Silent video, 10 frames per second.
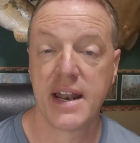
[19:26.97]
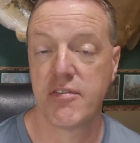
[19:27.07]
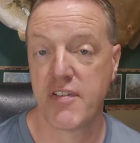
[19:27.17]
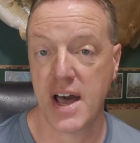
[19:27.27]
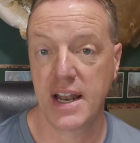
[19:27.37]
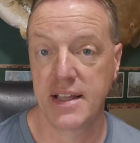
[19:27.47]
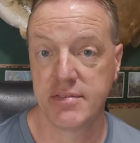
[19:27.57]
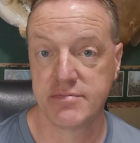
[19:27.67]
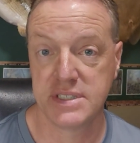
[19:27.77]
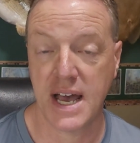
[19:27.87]
It finally
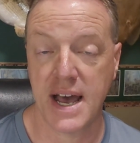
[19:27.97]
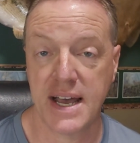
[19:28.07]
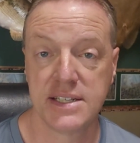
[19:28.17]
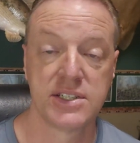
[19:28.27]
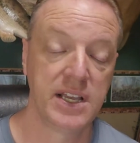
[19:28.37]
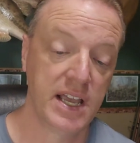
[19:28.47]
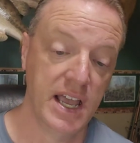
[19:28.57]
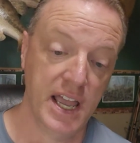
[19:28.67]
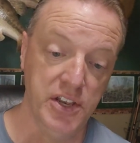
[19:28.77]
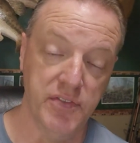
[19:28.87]
dies,
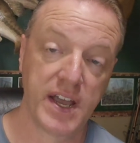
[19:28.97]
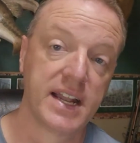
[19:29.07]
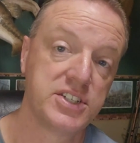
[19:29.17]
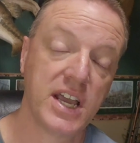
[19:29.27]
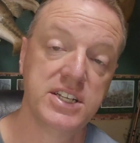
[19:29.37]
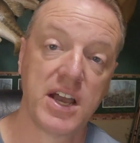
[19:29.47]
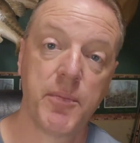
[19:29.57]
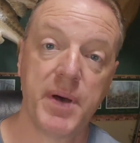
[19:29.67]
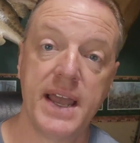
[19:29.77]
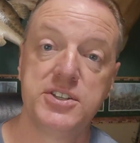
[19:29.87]
and you've got to change out
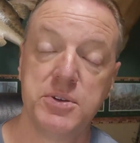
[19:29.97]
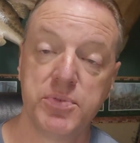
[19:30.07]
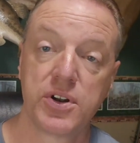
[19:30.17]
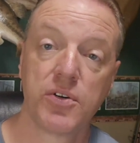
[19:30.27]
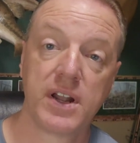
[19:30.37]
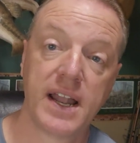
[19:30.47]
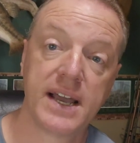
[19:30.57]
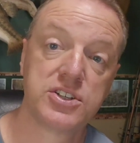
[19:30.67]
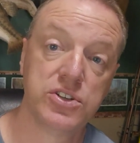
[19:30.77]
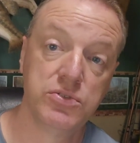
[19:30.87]
baits. You put on a
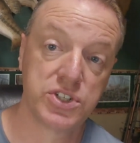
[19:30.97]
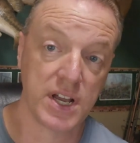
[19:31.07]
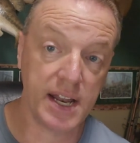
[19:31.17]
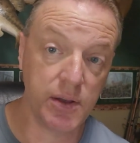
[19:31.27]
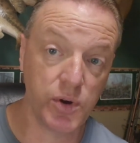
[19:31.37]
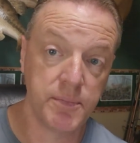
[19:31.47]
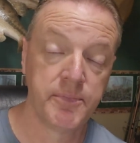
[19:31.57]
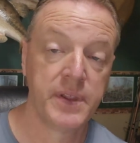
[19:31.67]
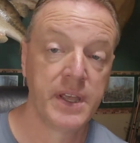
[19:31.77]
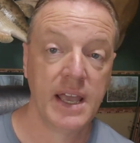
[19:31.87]
nice new shiny one,
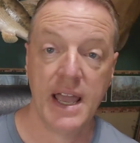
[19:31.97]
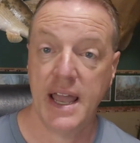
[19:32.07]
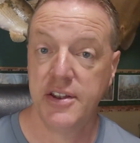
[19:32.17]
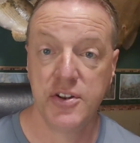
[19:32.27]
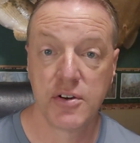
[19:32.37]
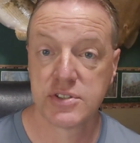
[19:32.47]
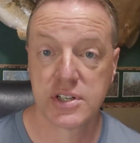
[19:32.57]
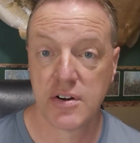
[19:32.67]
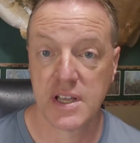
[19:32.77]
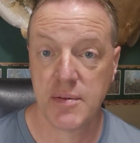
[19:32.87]
and you don't
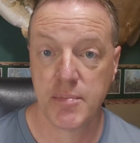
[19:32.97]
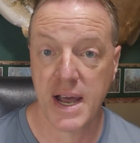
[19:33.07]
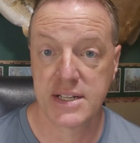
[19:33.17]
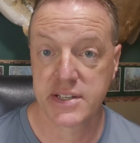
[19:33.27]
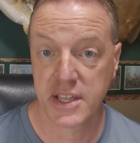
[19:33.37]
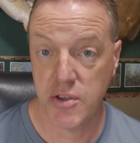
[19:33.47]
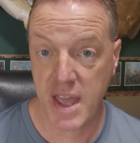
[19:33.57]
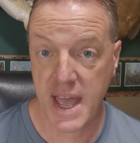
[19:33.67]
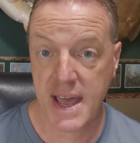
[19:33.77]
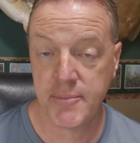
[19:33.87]
start getting bites like you
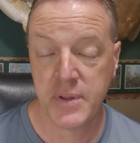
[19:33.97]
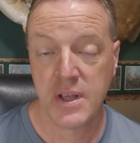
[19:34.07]
had.